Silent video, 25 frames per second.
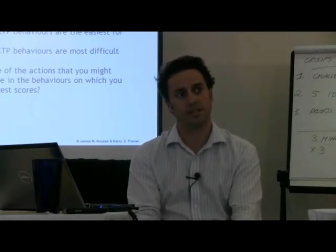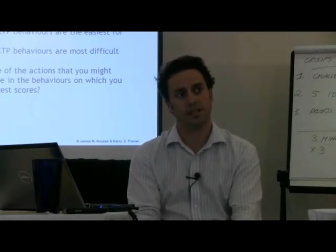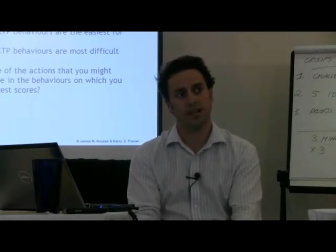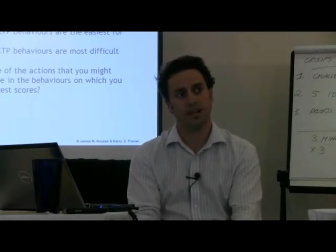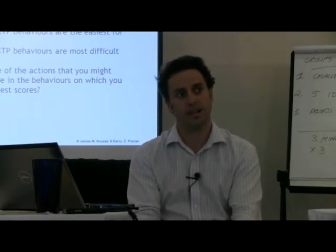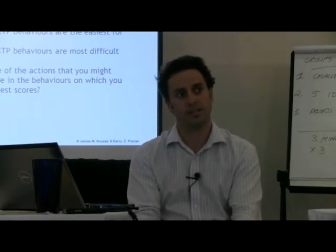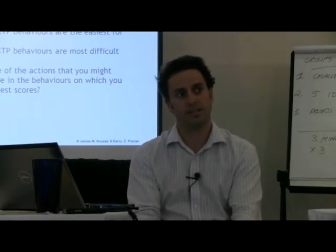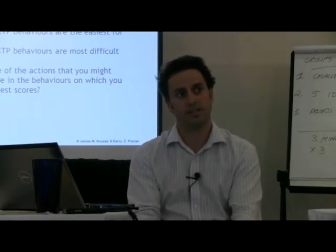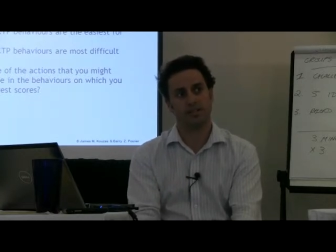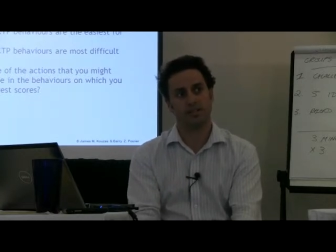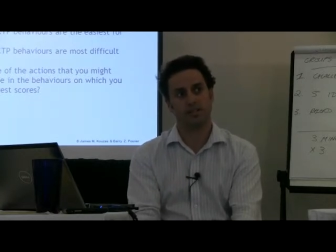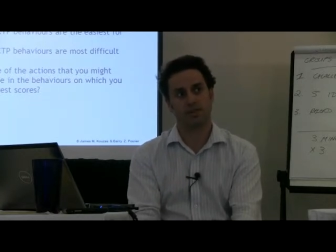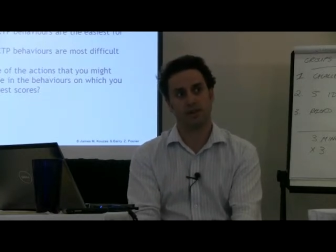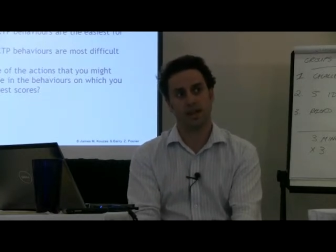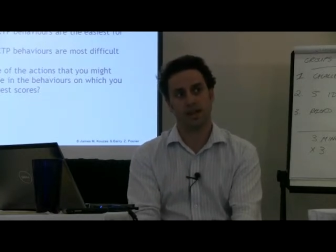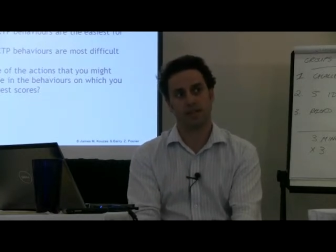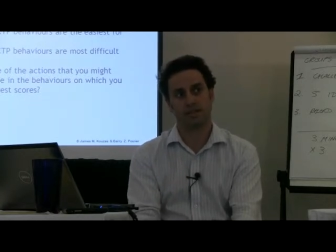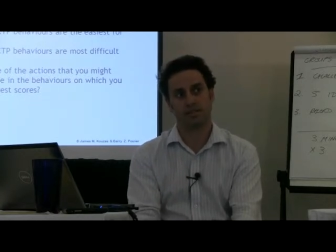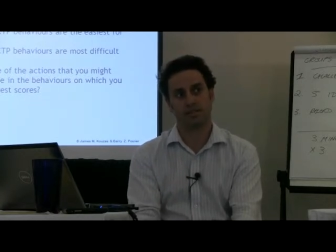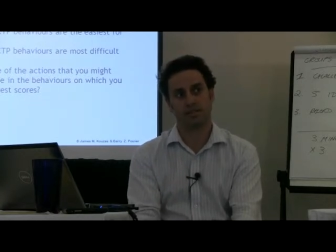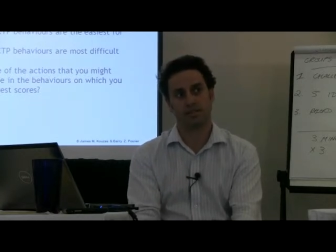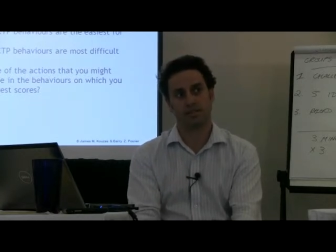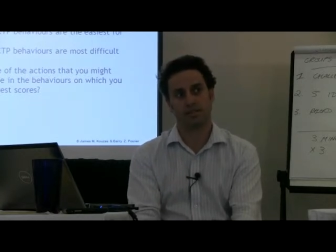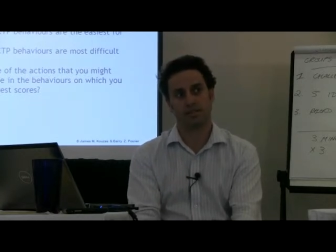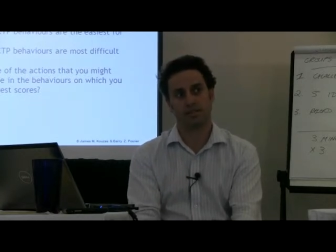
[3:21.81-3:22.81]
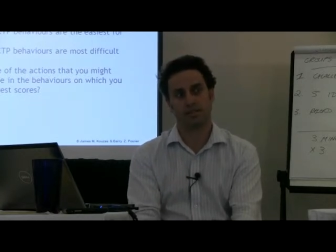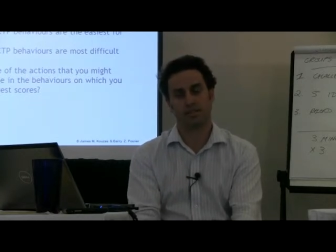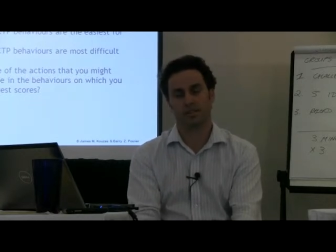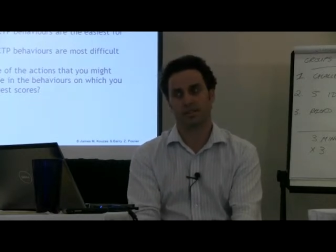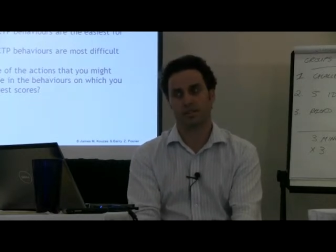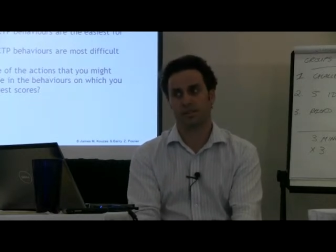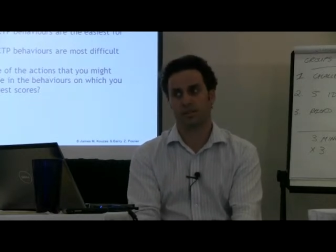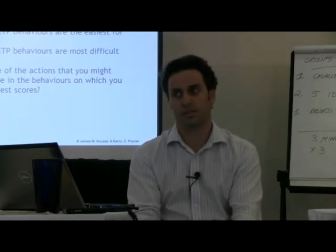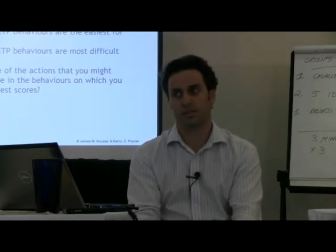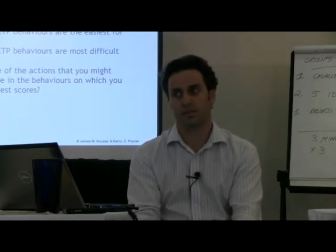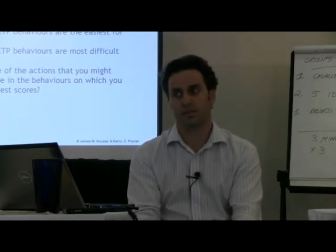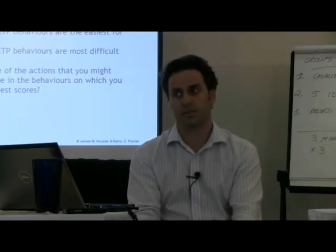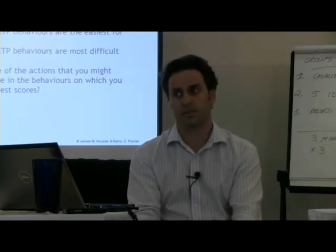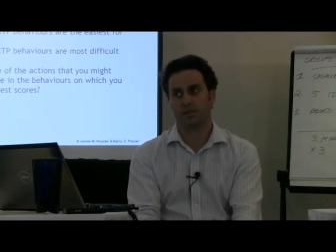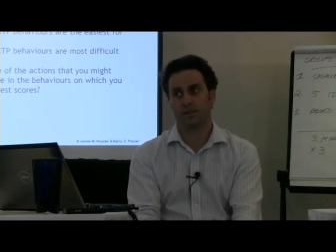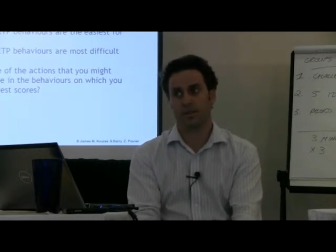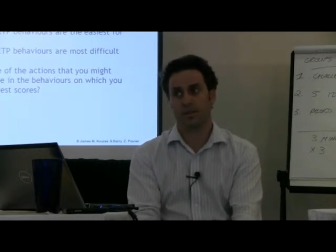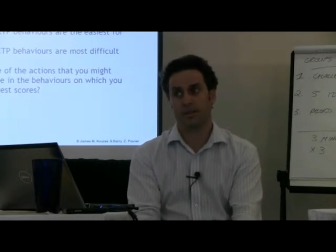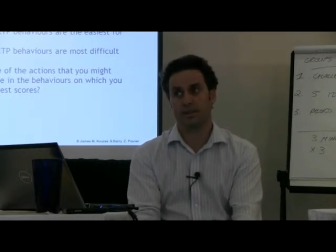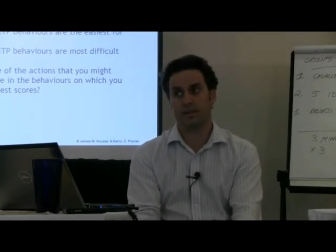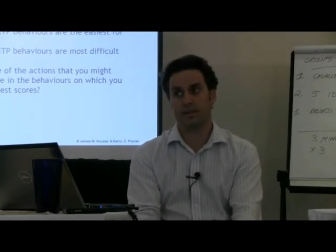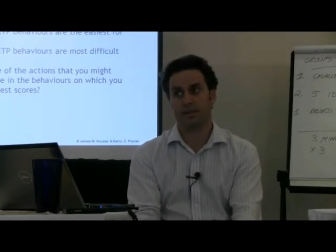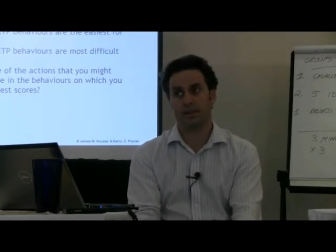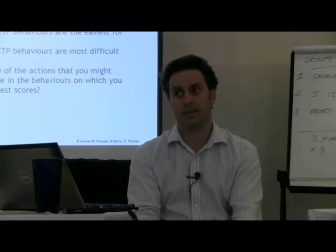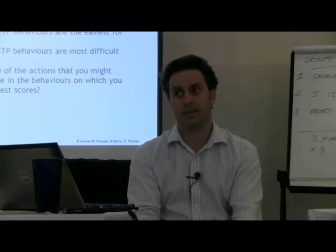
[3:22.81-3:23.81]
and strength
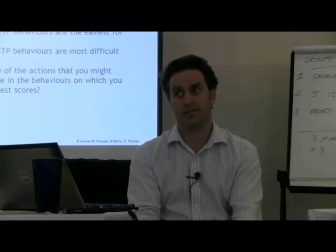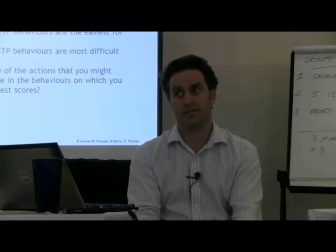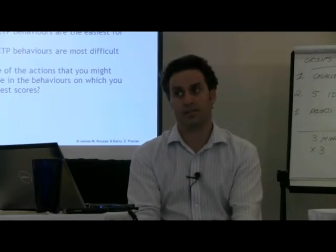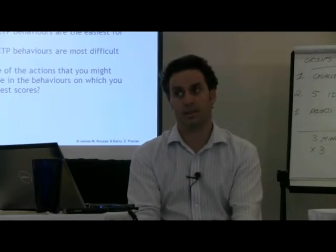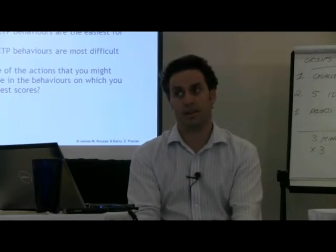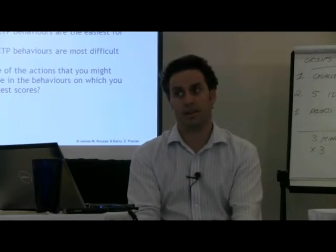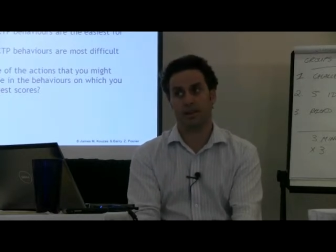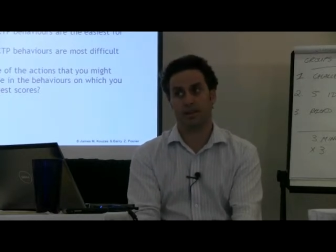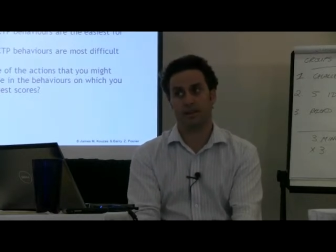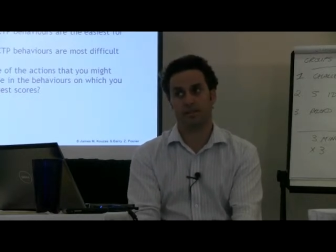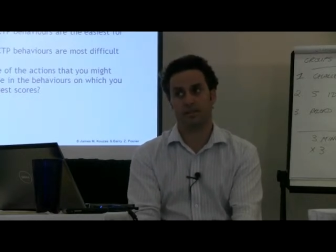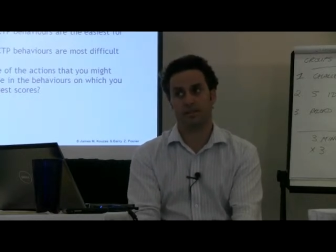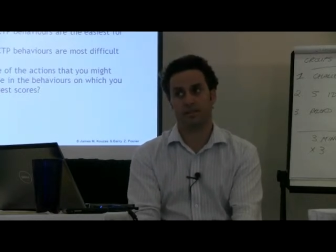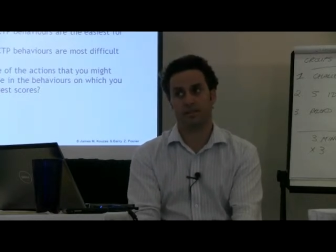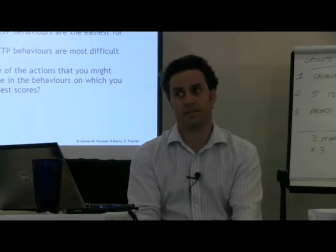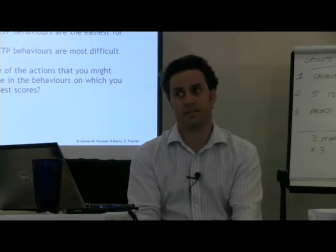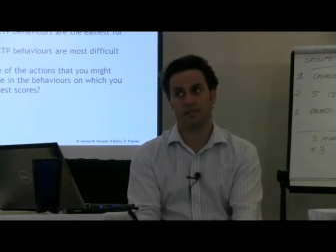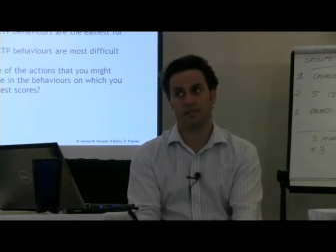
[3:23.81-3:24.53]
when things fail,